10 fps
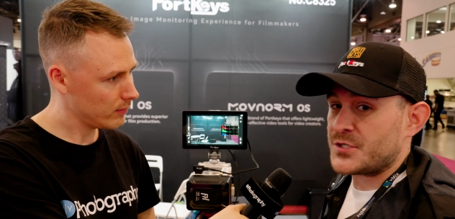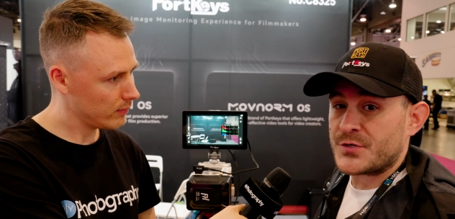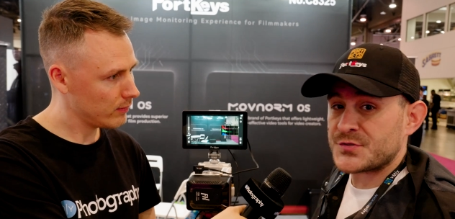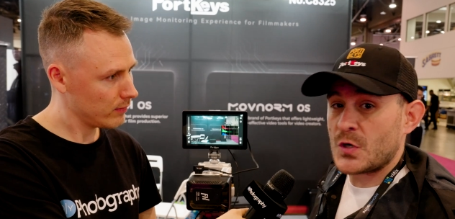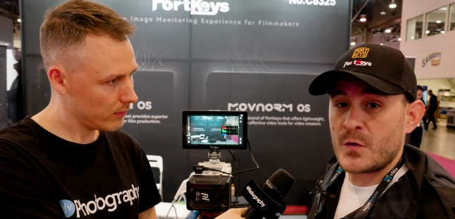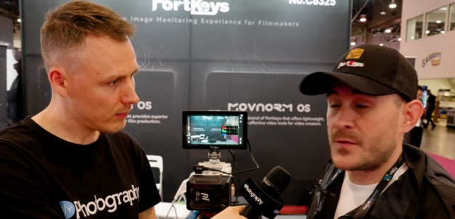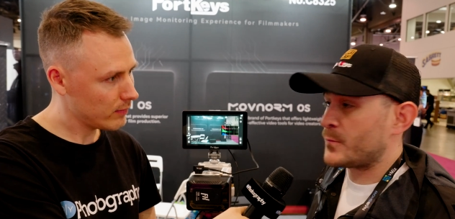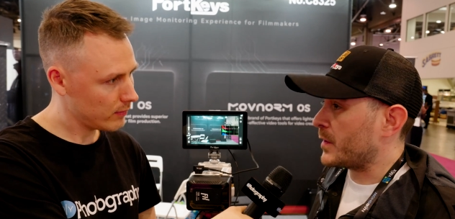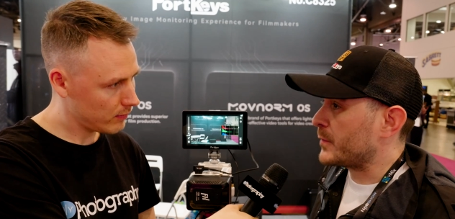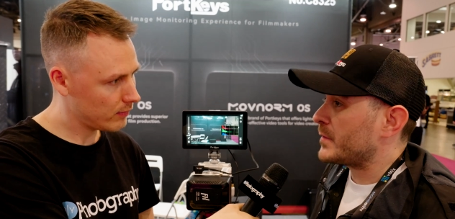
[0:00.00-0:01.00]
Speaker 1: year or so, we've been
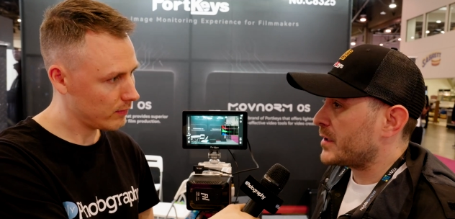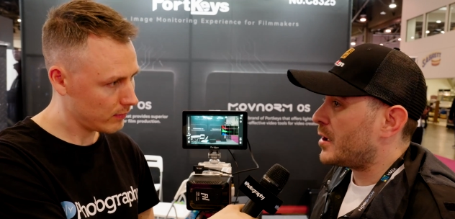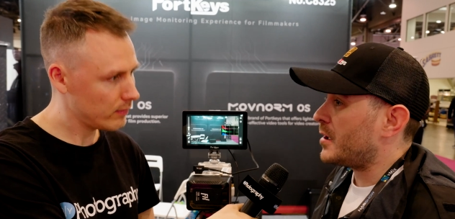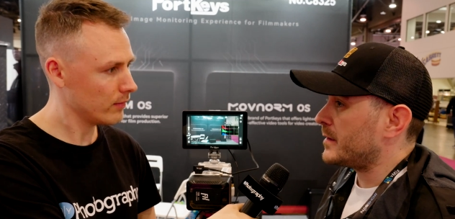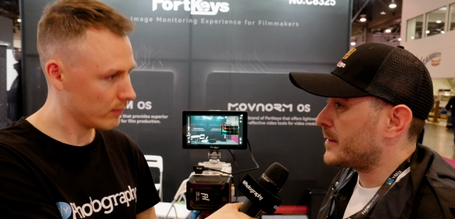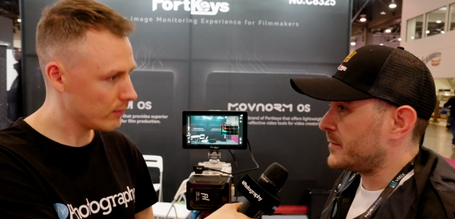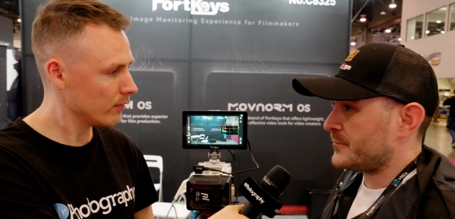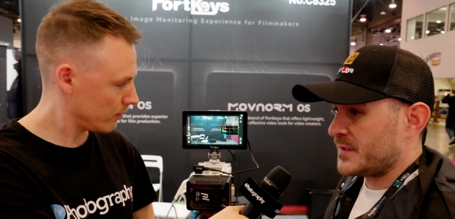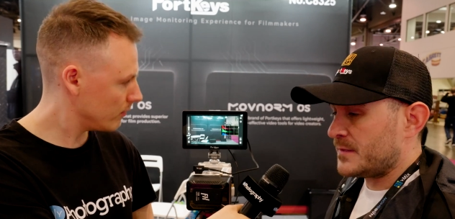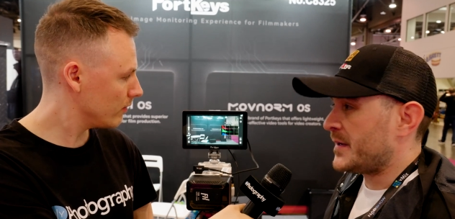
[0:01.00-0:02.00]
working really hard, getting
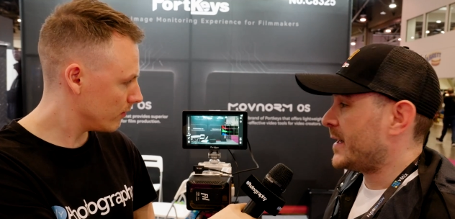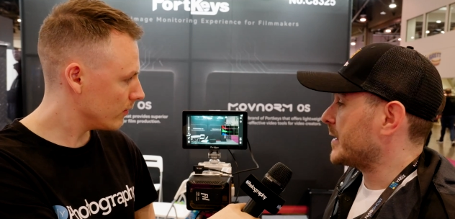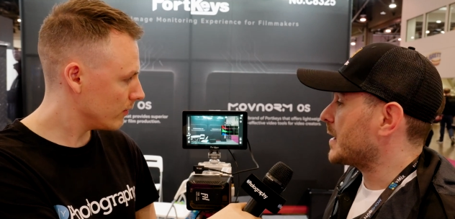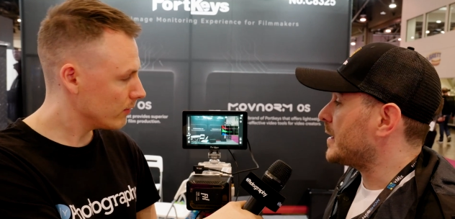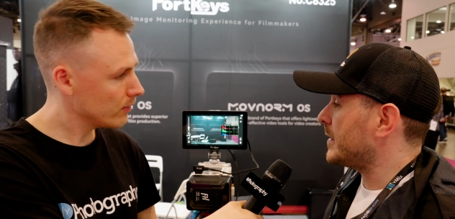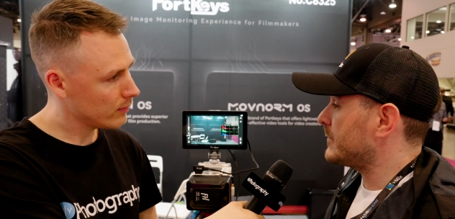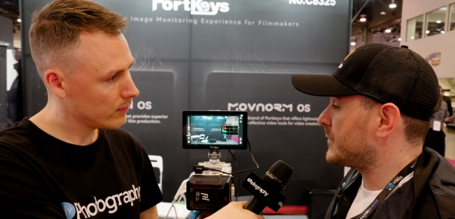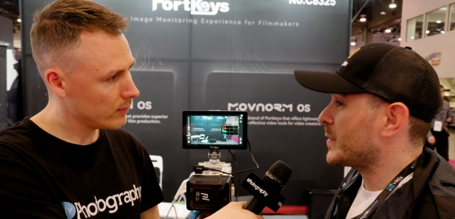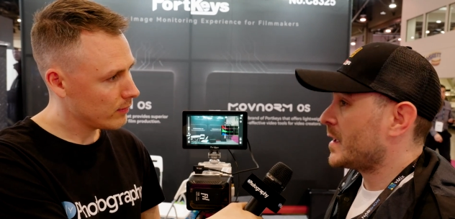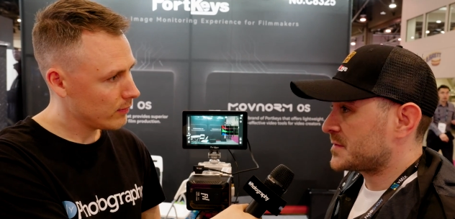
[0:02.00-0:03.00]
feedback uh,
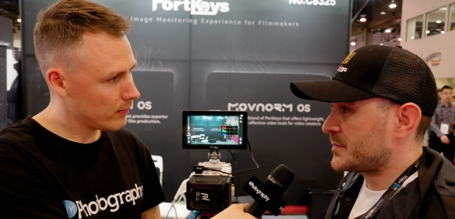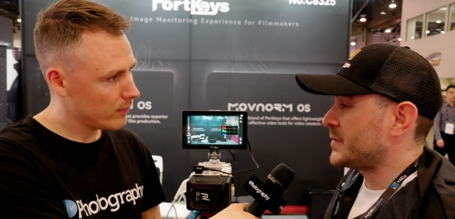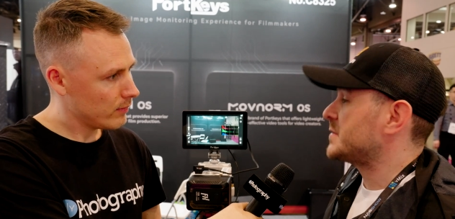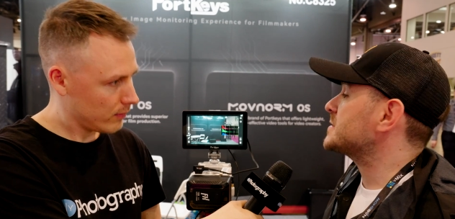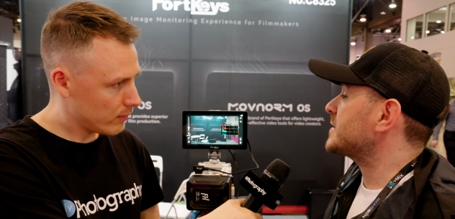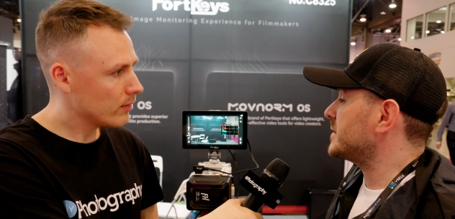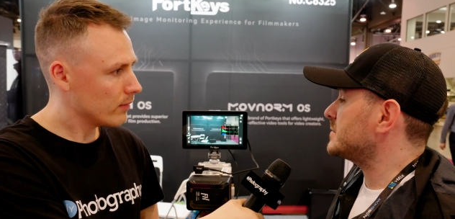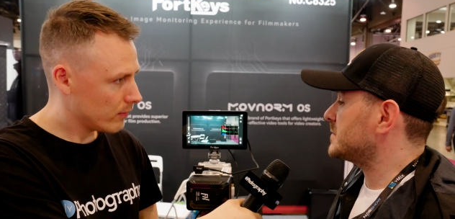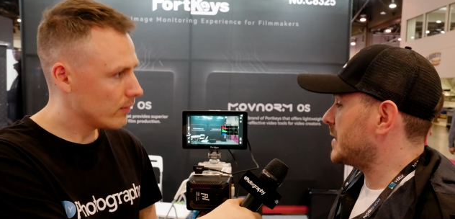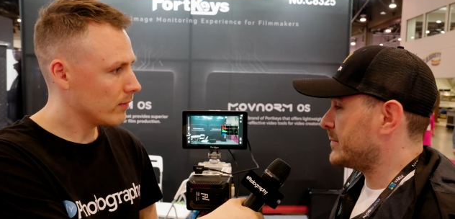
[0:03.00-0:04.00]
from customers
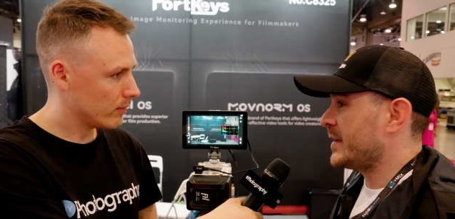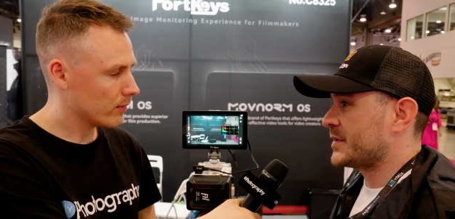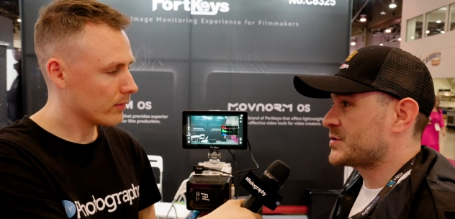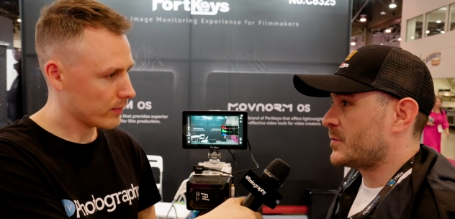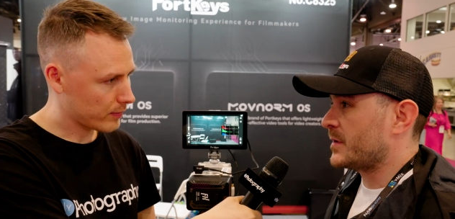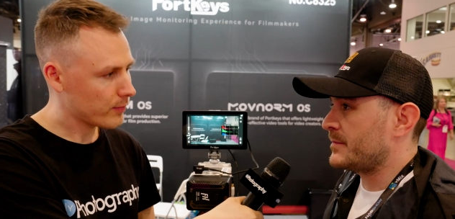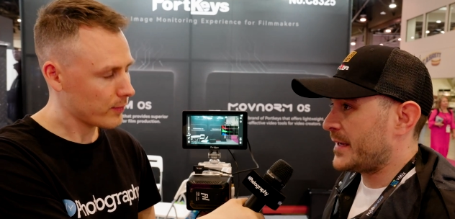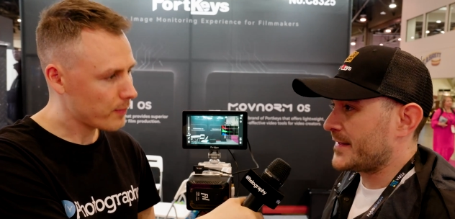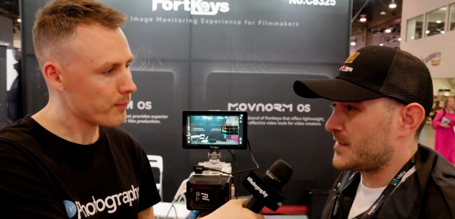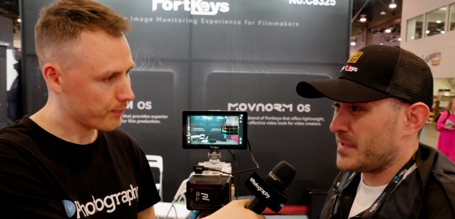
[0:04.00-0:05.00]
and, and making sure we can
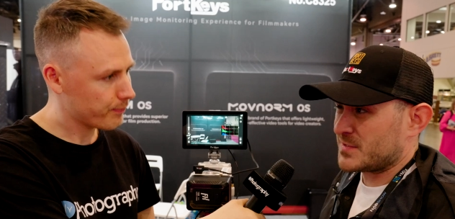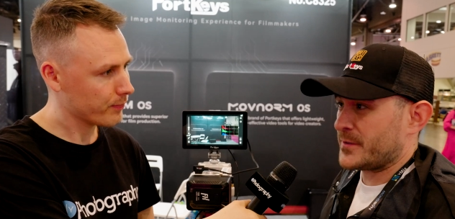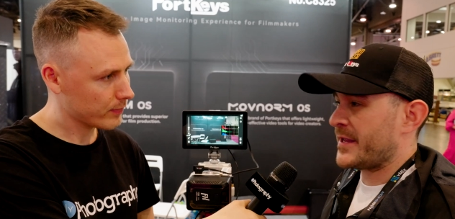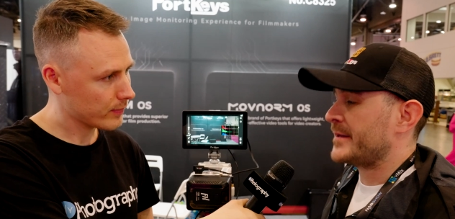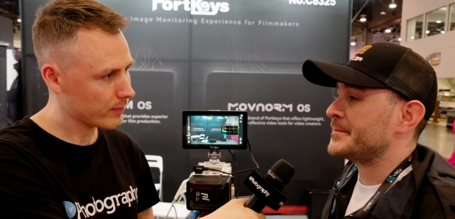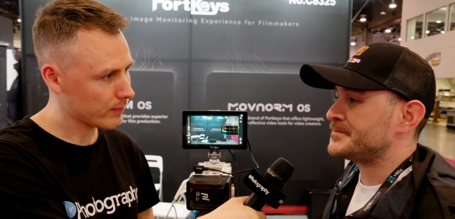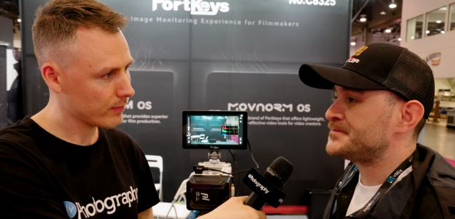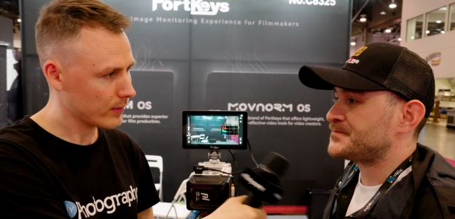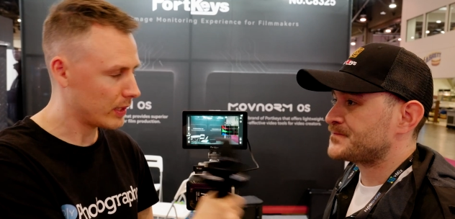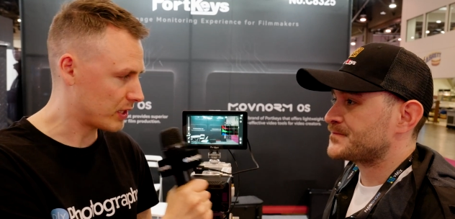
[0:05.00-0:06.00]
make it the best we can.
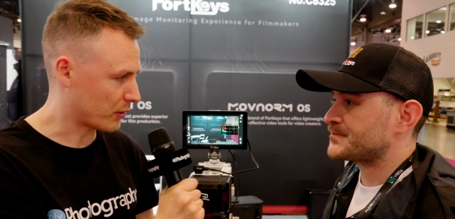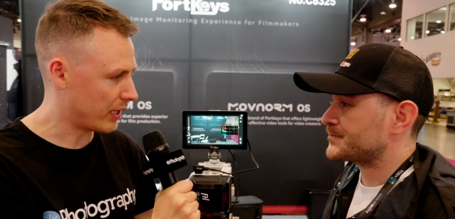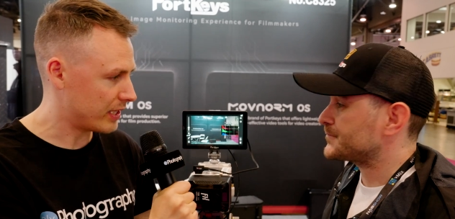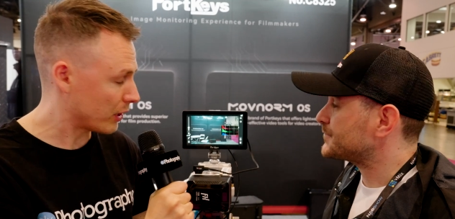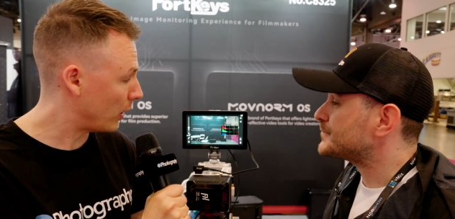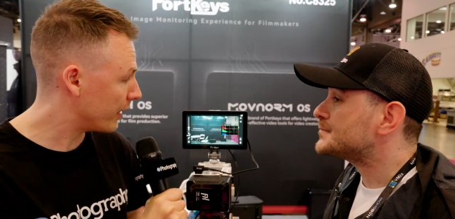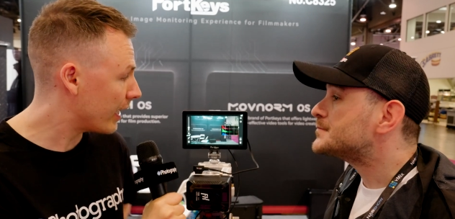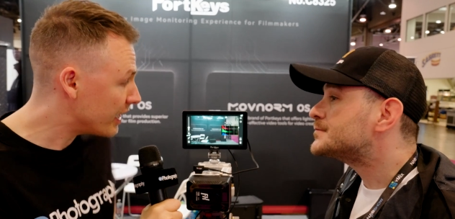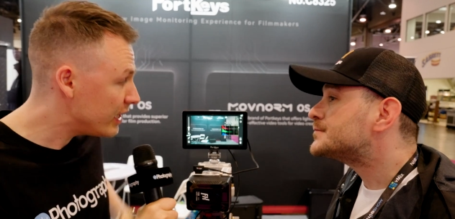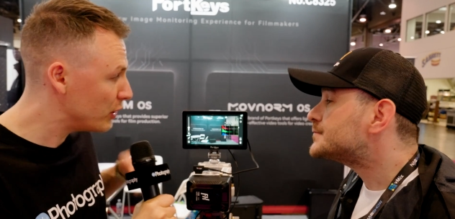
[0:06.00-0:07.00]
Speaker 2: That's great. So are there
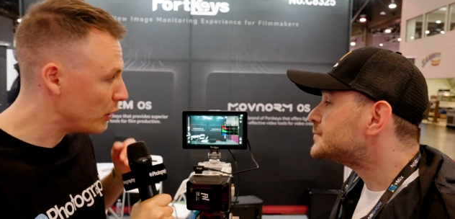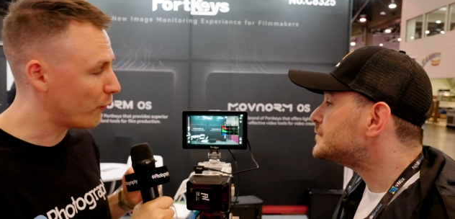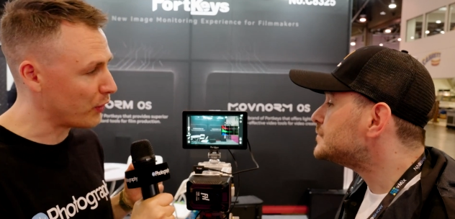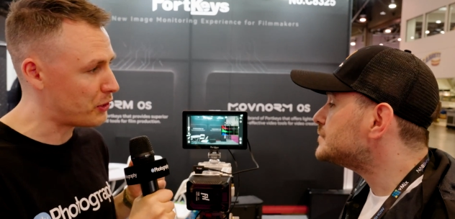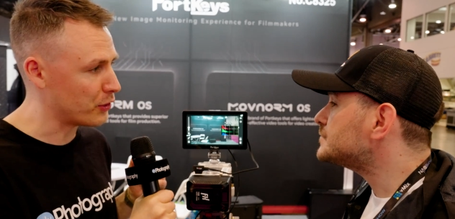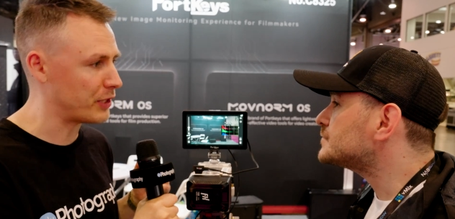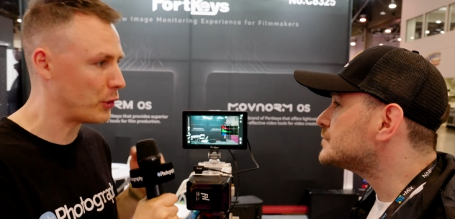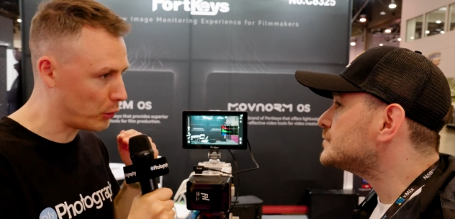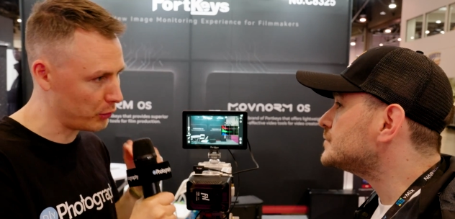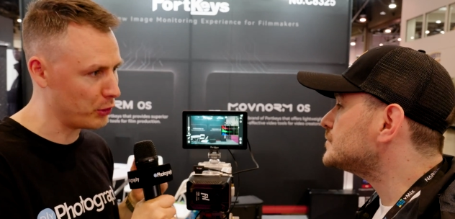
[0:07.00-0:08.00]
any new features that you
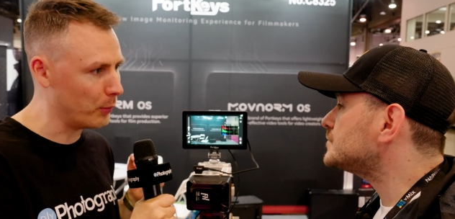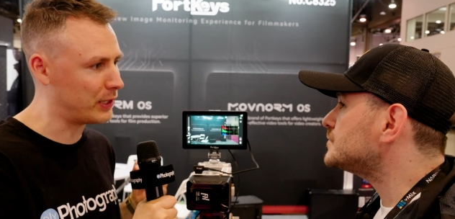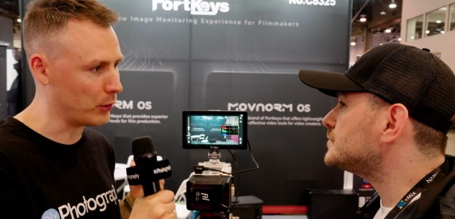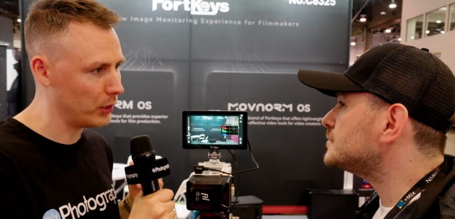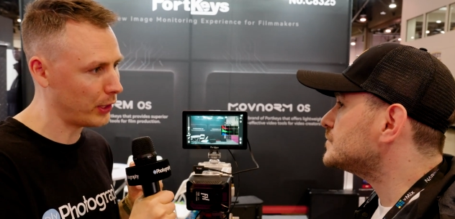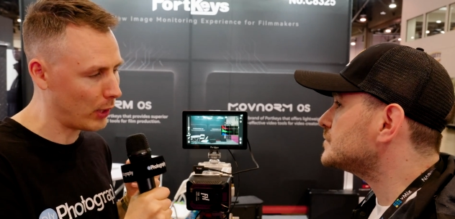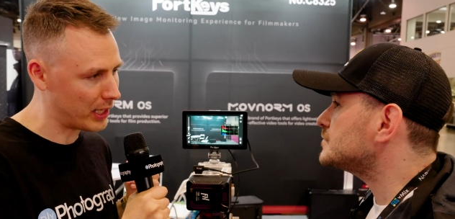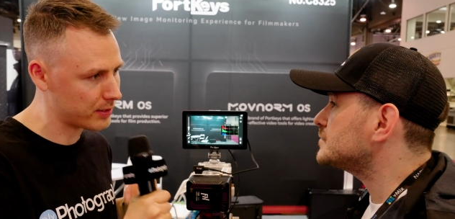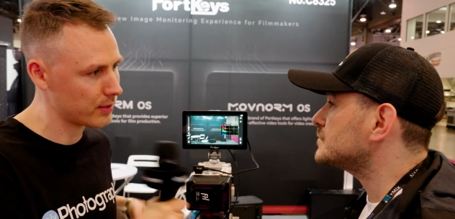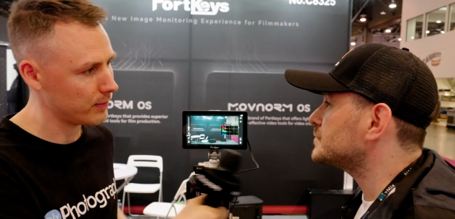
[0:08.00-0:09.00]
couldn't do with the old
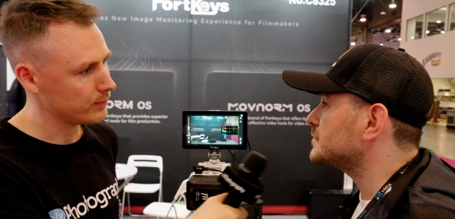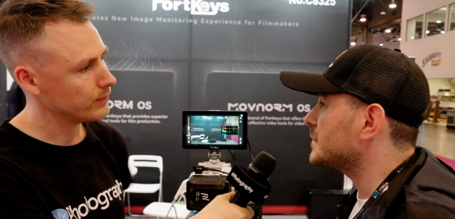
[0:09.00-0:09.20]
OS?